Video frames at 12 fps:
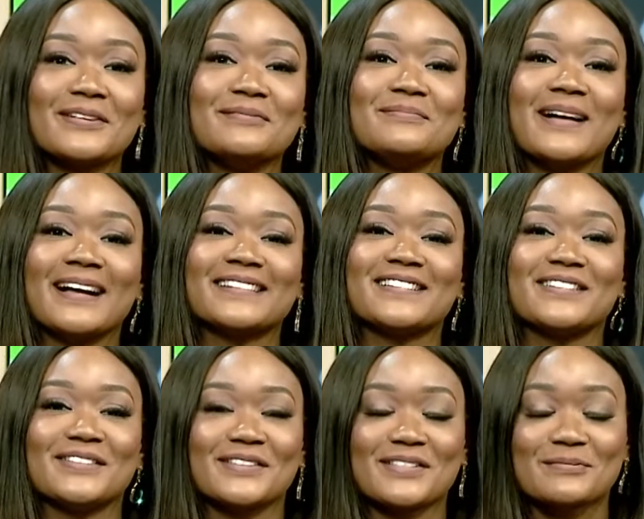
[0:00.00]
back
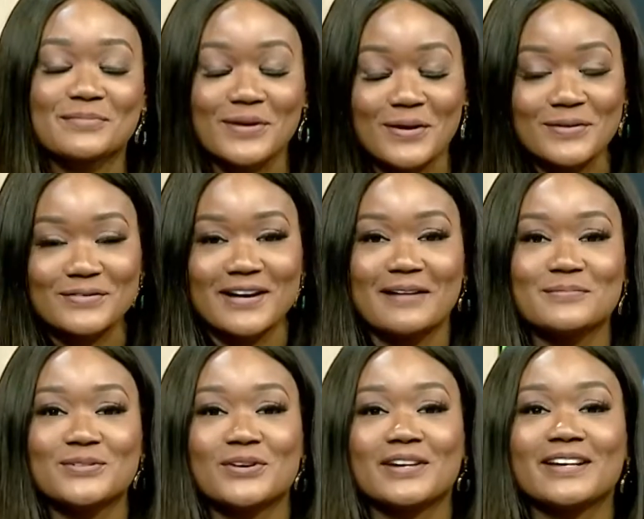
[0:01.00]
to the program.
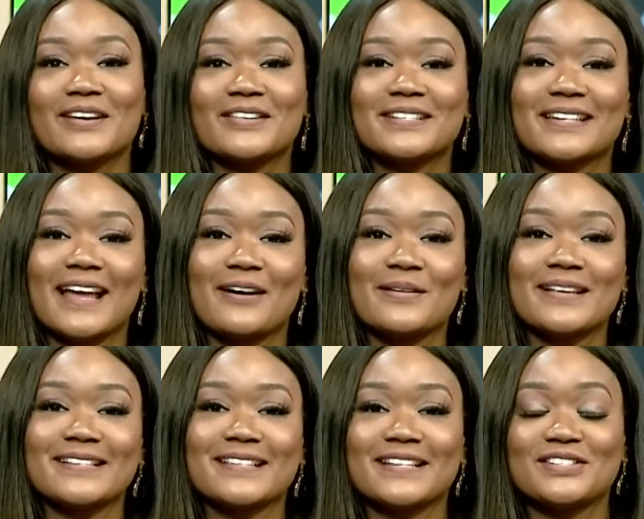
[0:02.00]
Joining us now
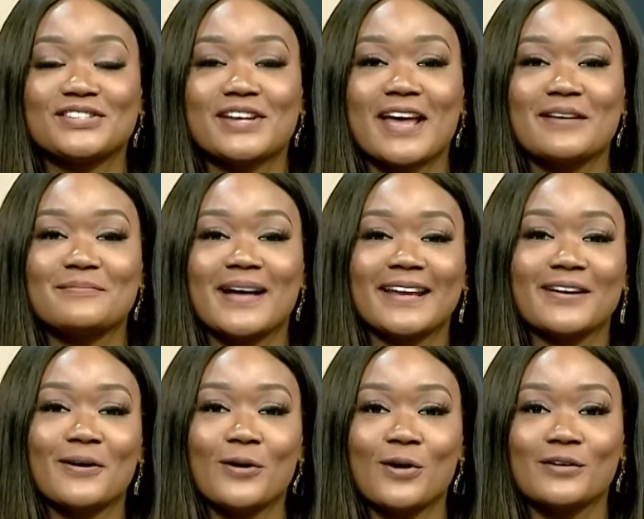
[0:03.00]
is the Chairman
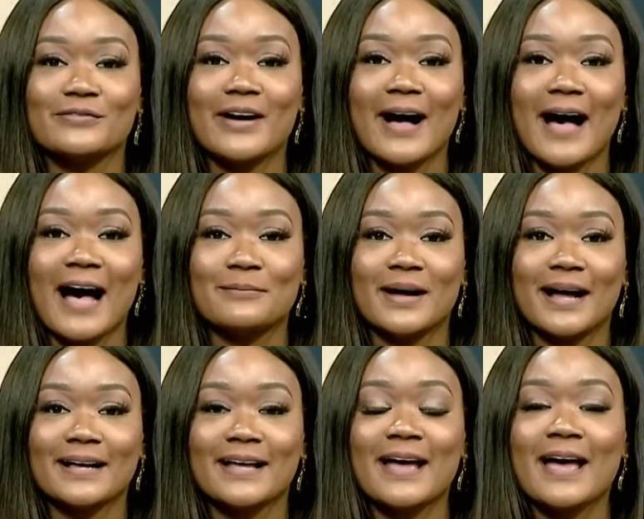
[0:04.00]
of AMAC,
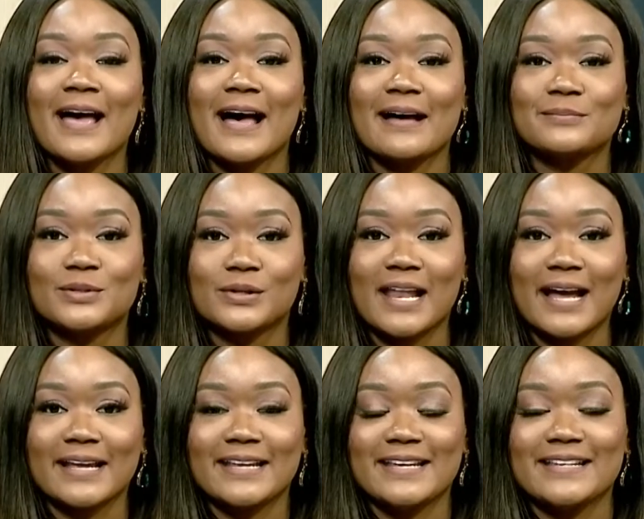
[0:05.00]

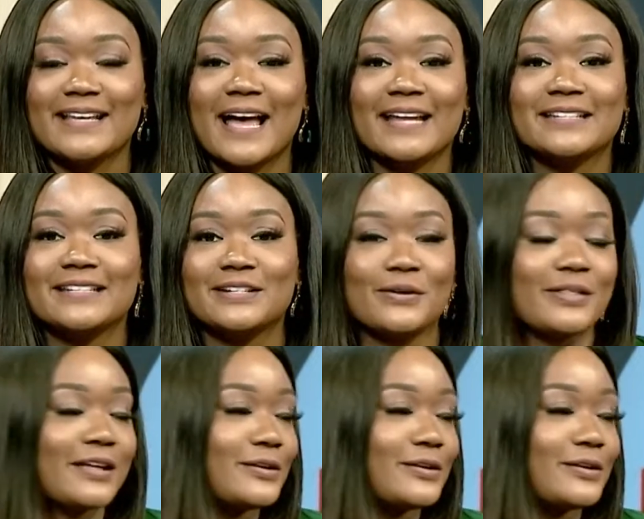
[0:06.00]
Abdullahi Candido. Thank you